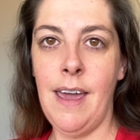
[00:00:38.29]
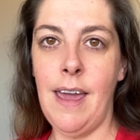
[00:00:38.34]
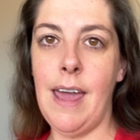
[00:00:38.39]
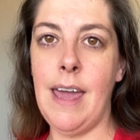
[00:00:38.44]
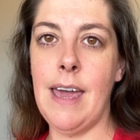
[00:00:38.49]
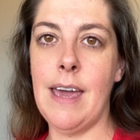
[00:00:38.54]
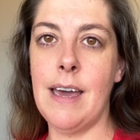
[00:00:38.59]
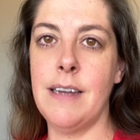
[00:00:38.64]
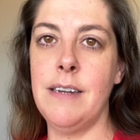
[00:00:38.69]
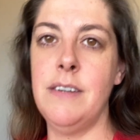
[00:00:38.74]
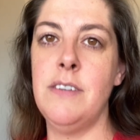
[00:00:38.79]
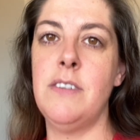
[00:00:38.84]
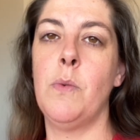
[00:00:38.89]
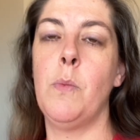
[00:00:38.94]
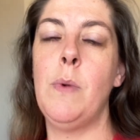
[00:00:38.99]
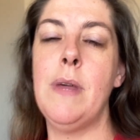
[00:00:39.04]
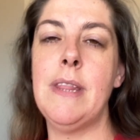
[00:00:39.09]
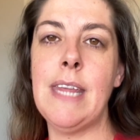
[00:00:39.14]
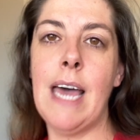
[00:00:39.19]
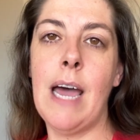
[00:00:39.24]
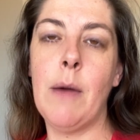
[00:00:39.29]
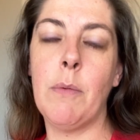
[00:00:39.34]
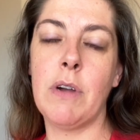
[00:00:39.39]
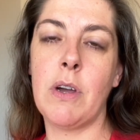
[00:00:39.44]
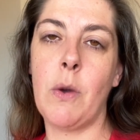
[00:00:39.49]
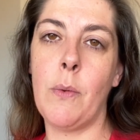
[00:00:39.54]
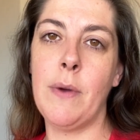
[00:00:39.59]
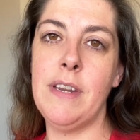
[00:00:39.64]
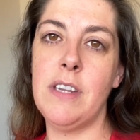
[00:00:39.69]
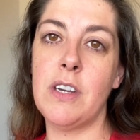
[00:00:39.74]
And with that, we're
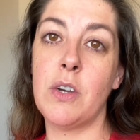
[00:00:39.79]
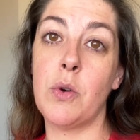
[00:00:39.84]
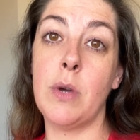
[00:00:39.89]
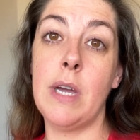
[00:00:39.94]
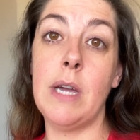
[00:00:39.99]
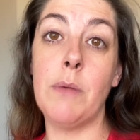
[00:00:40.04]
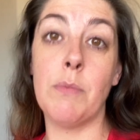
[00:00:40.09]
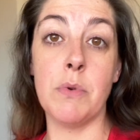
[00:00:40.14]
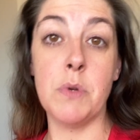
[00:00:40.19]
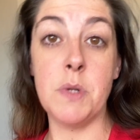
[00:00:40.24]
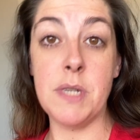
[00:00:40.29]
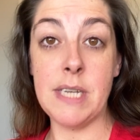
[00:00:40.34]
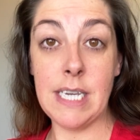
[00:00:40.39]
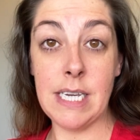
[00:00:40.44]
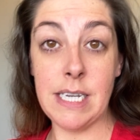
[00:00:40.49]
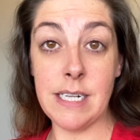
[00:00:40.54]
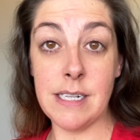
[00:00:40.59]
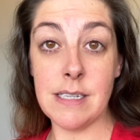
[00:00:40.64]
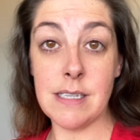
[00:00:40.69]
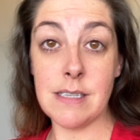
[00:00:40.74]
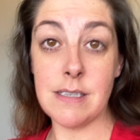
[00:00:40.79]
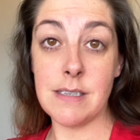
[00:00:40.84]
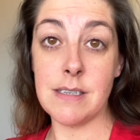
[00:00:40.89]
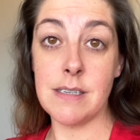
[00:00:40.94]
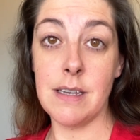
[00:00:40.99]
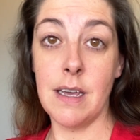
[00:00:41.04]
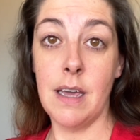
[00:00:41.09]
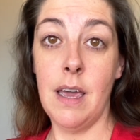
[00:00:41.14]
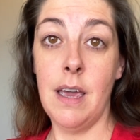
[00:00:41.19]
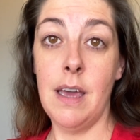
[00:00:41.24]
going to create routines
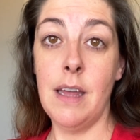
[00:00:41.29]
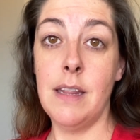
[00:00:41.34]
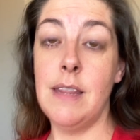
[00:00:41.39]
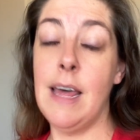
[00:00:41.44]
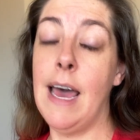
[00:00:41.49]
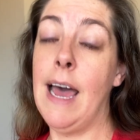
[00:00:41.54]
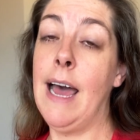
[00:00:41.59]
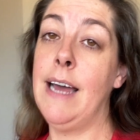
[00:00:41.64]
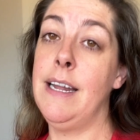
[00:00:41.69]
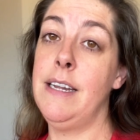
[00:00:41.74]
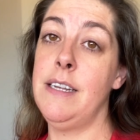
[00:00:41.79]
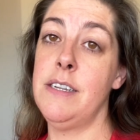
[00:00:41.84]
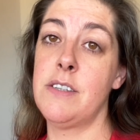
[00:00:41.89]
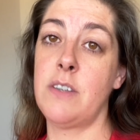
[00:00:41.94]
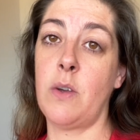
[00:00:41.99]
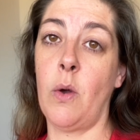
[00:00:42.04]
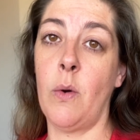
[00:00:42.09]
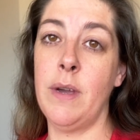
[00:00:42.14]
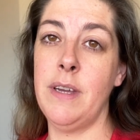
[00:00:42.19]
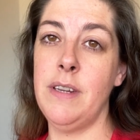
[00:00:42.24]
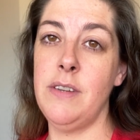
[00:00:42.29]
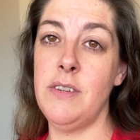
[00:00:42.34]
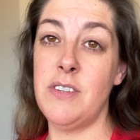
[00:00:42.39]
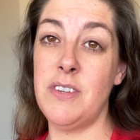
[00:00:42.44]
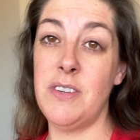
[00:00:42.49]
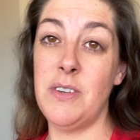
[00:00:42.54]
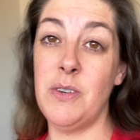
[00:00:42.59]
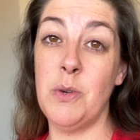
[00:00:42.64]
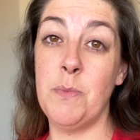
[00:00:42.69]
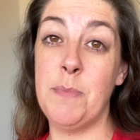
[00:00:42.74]
that is going
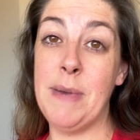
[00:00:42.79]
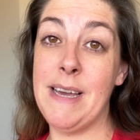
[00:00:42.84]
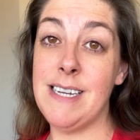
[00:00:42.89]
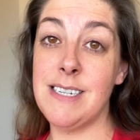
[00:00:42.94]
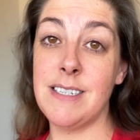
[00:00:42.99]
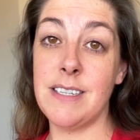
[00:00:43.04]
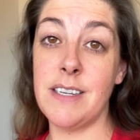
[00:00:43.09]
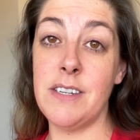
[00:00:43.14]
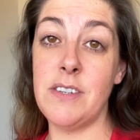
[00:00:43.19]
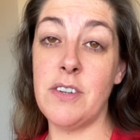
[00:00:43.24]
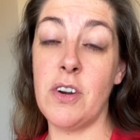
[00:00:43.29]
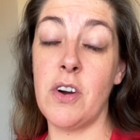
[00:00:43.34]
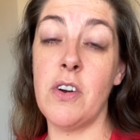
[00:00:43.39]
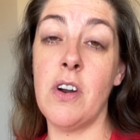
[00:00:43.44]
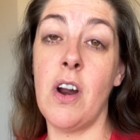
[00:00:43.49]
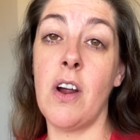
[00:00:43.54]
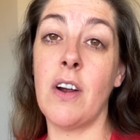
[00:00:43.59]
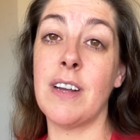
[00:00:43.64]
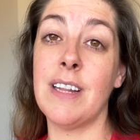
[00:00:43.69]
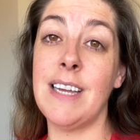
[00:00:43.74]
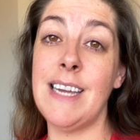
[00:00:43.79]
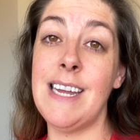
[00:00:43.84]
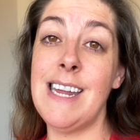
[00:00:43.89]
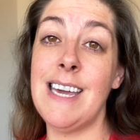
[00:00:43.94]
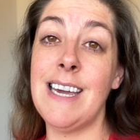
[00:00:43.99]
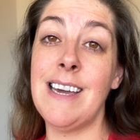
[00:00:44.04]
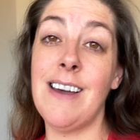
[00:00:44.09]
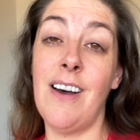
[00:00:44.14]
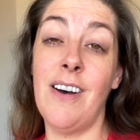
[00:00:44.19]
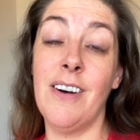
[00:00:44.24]
to basically turn our
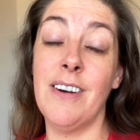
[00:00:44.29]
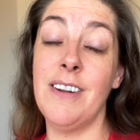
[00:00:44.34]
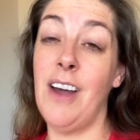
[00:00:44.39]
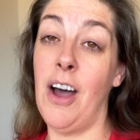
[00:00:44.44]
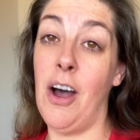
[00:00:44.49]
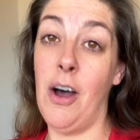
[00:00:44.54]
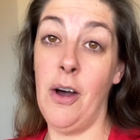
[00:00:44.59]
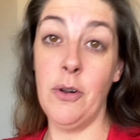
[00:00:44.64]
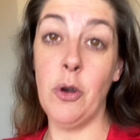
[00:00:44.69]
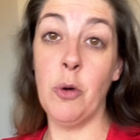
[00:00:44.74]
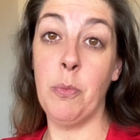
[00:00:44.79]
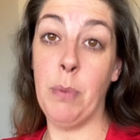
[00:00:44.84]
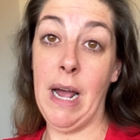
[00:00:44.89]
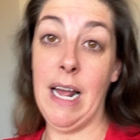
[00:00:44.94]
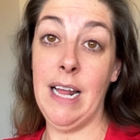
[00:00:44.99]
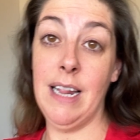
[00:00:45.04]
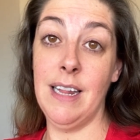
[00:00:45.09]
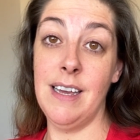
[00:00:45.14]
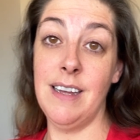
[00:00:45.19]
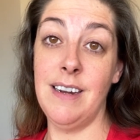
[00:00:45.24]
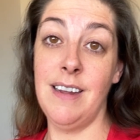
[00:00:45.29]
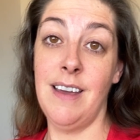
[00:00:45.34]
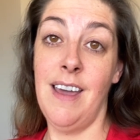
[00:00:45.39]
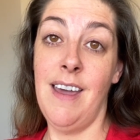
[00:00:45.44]
cleaning on autopilot.